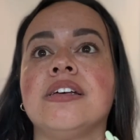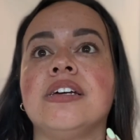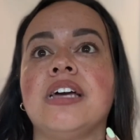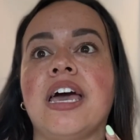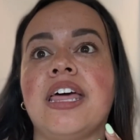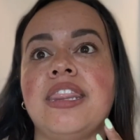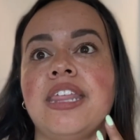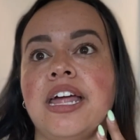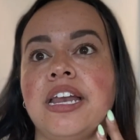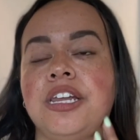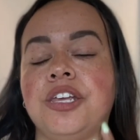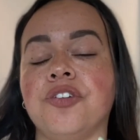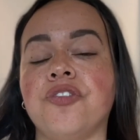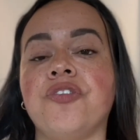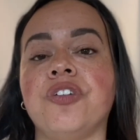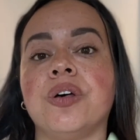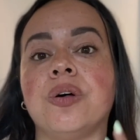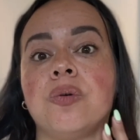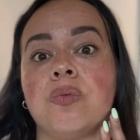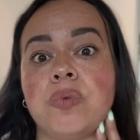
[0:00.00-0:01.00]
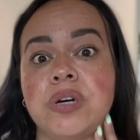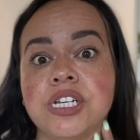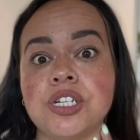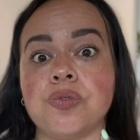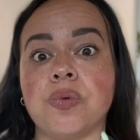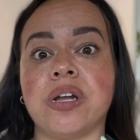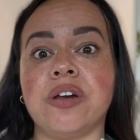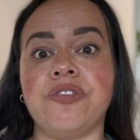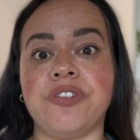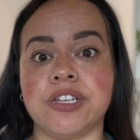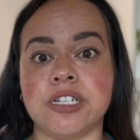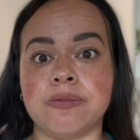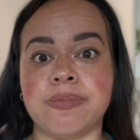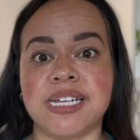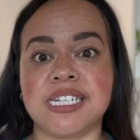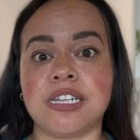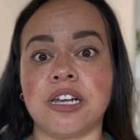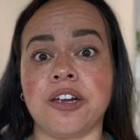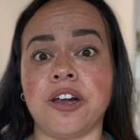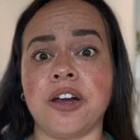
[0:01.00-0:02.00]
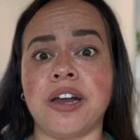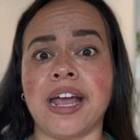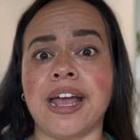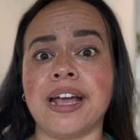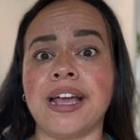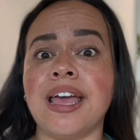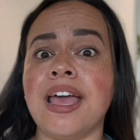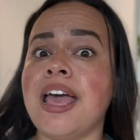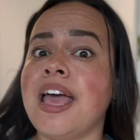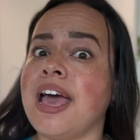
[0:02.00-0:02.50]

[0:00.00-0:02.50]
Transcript: and then you feel which one feels best on your neck,